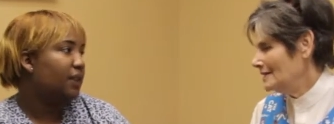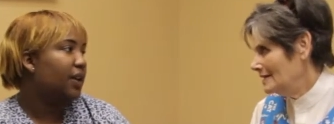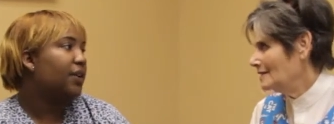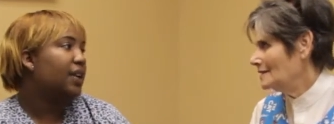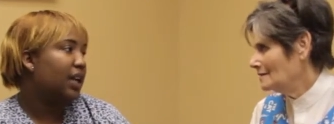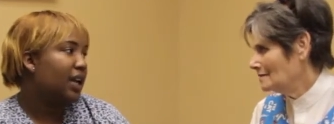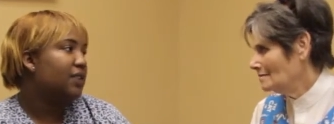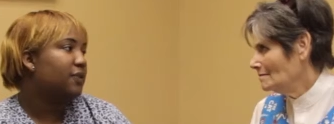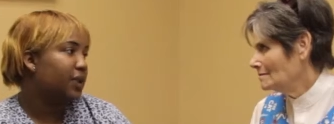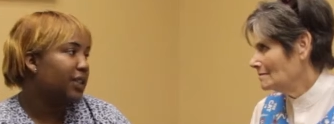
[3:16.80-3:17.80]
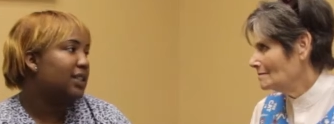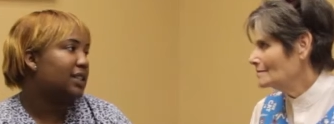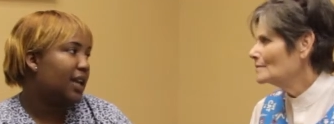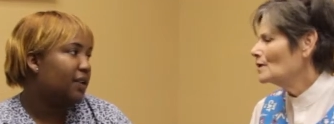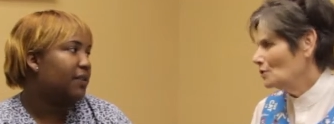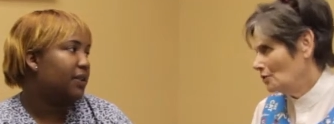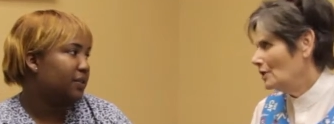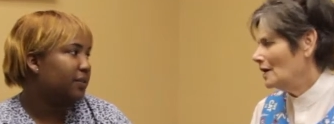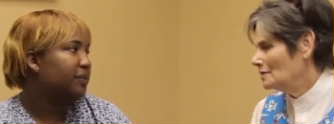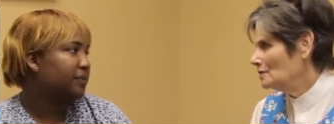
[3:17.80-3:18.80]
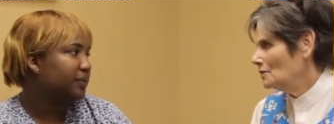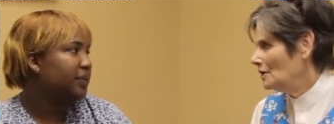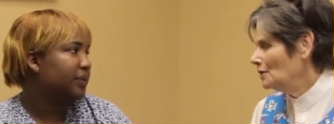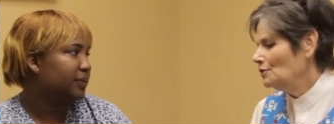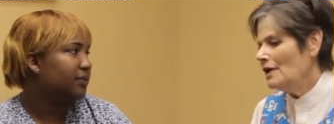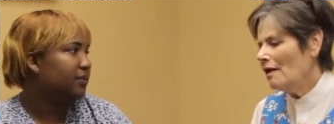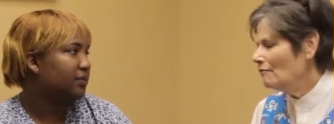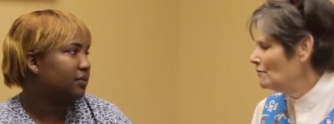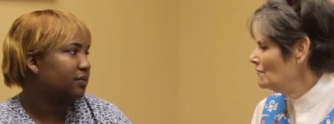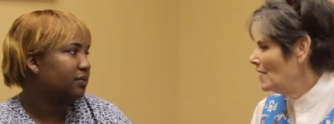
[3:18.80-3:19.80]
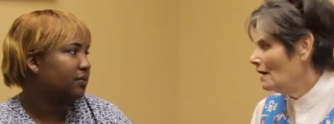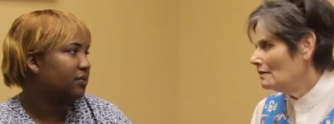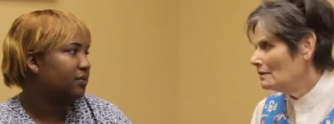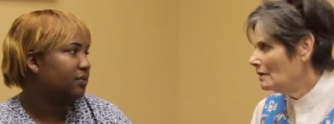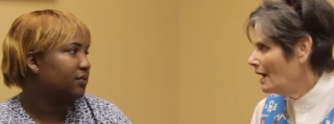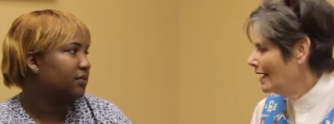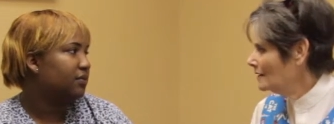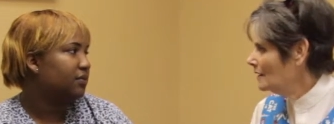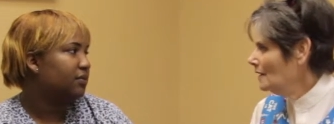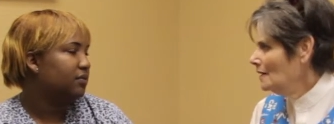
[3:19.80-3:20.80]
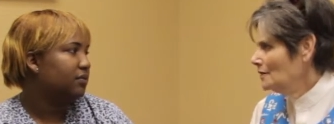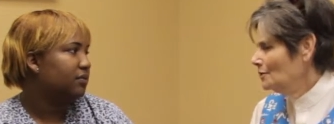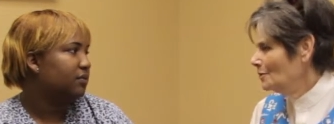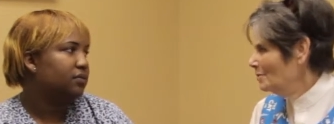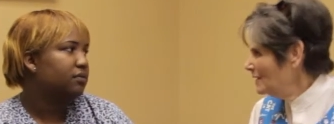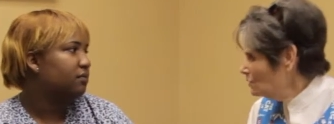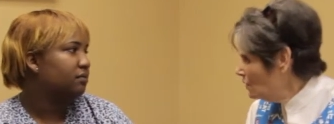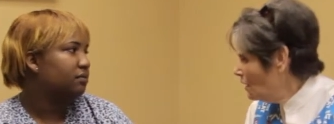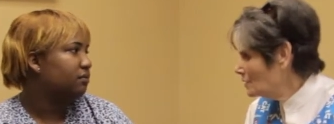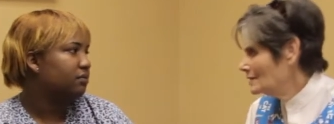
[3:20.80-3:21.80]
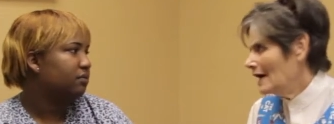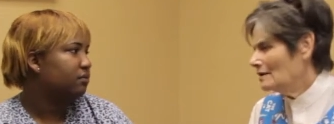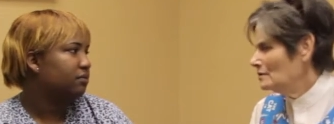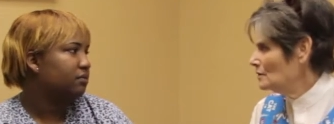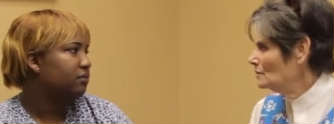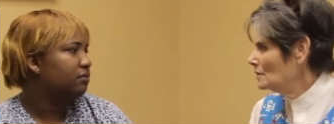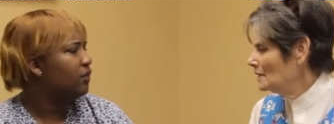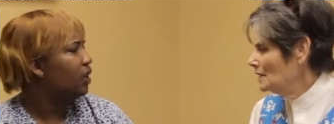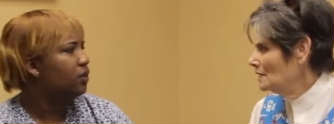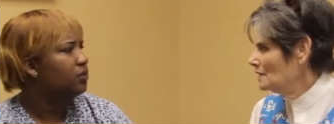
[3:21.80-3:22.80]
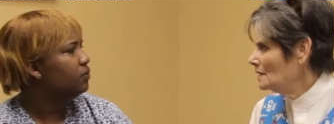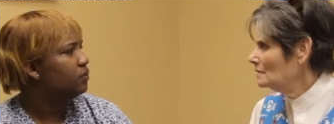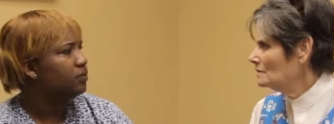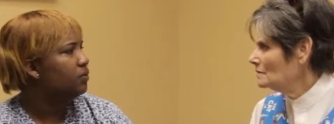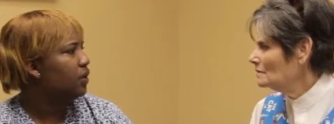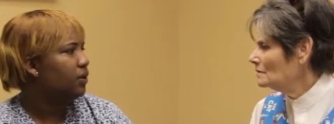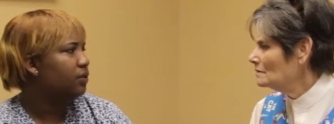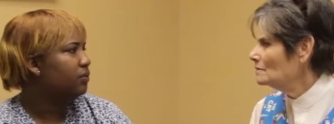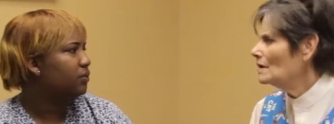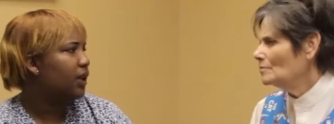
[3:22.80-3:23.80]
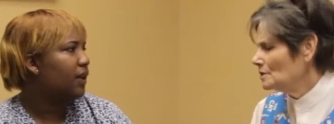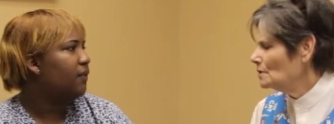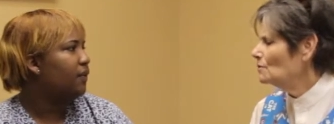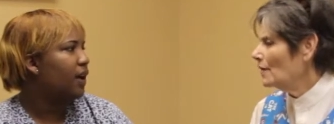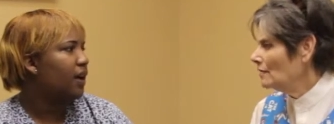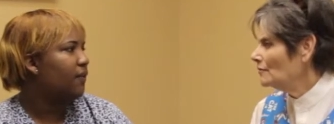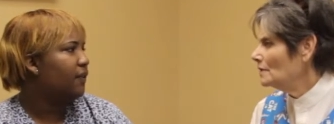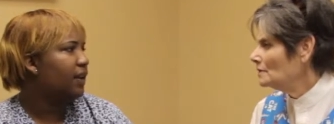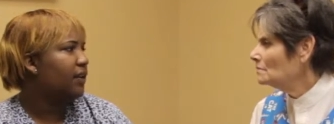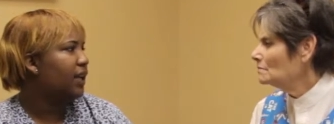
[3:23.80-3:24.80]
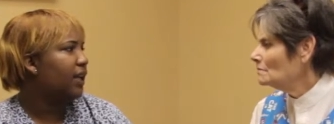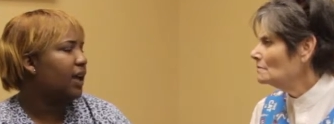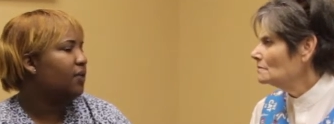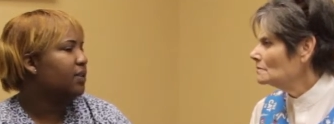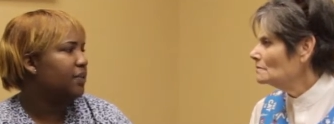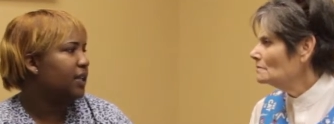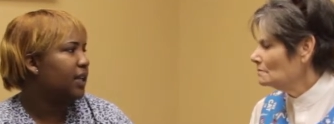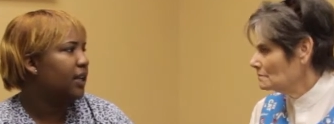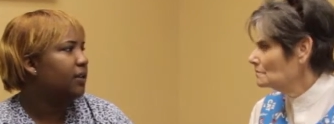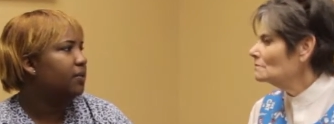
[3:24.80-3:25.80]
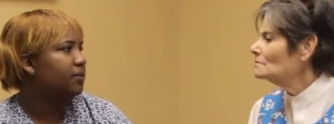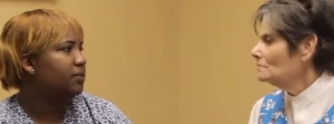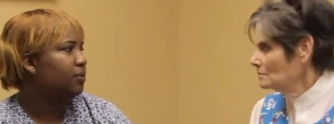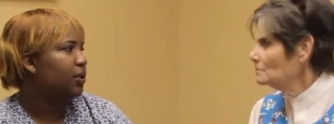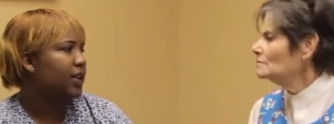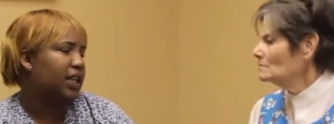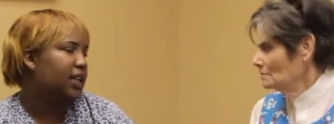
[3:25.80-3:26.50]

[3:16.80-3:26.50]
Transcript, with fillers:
Speaker 1: very them. Nice, friendly staff here. Good, good. You never felt like
Speaker 2: you were being talked down to
Speaker 1: or no, anything? No, no. I, so I felt like I was being helped more than